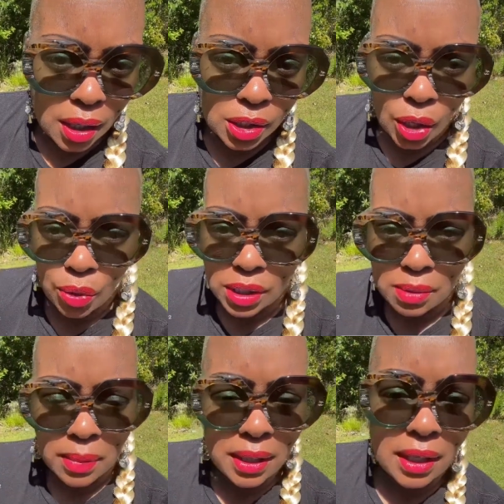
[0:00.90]
So it's a
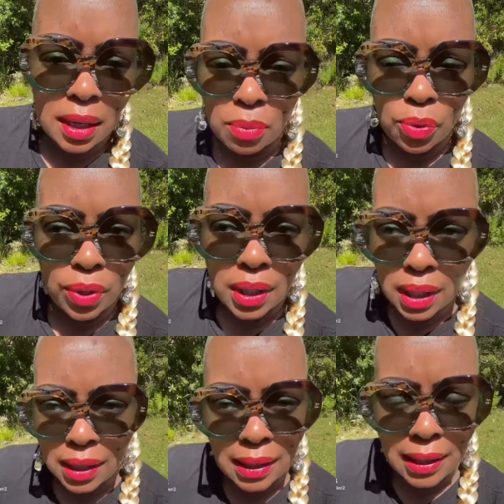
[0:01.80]
Monday
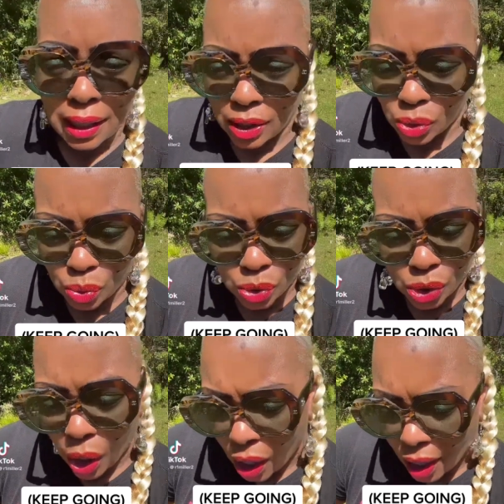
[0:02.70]
morning, a day to
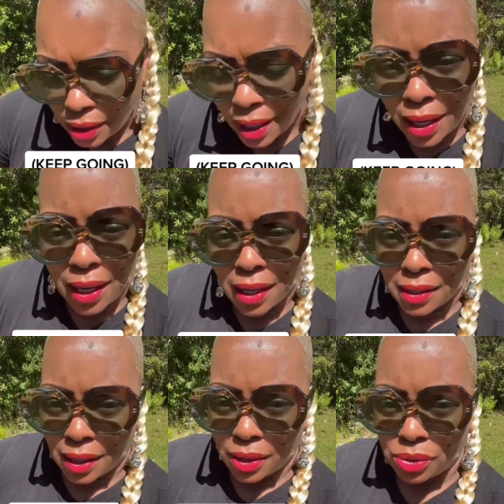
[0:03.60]
start, a
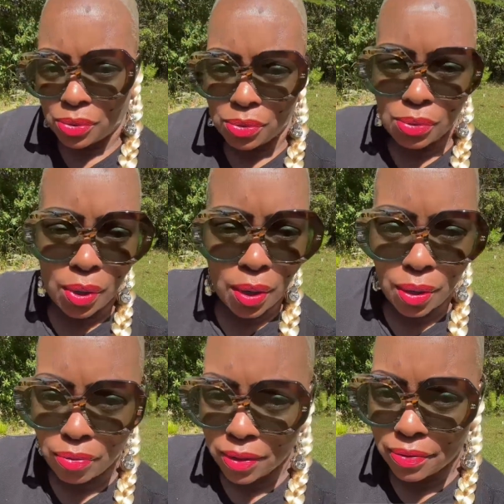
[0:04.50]
day to
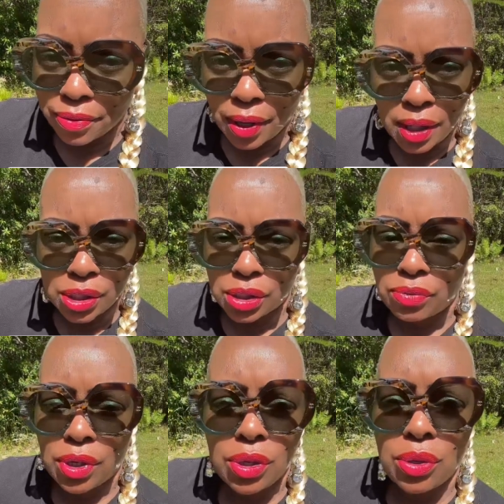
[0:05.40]
refresh,
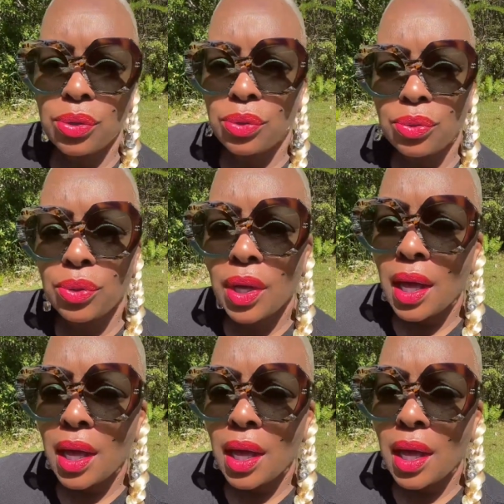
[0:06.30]
renew,